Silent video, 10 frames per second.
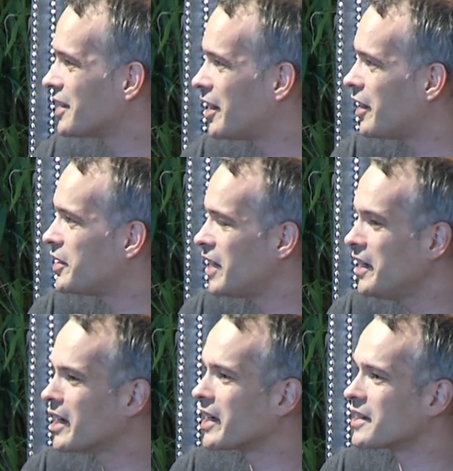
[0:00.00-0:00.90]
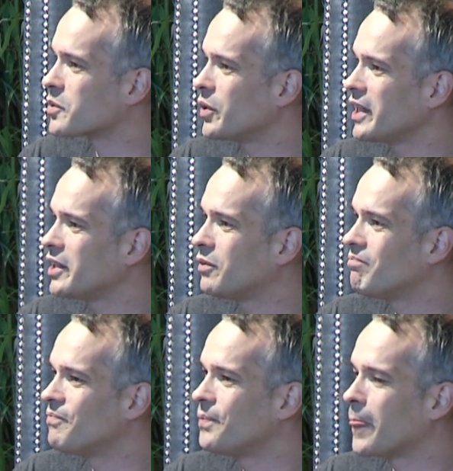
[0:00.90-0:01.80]
The idea here is really
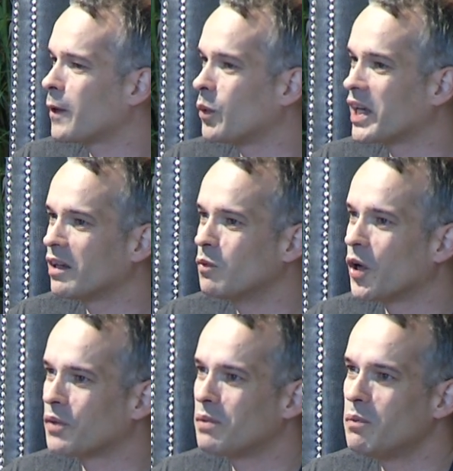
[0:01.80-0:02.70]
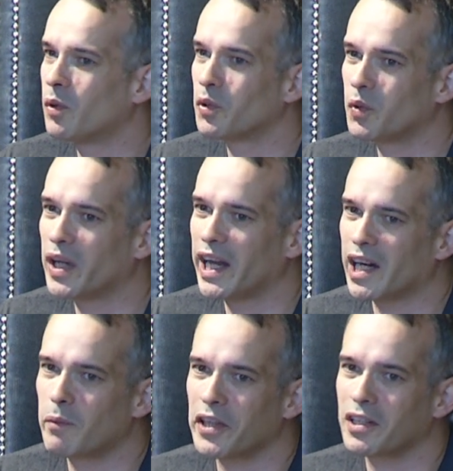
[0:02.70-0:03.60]
we want people to care
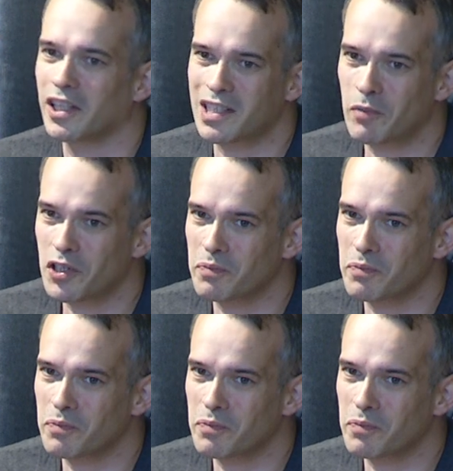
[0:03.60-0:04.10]
about customers,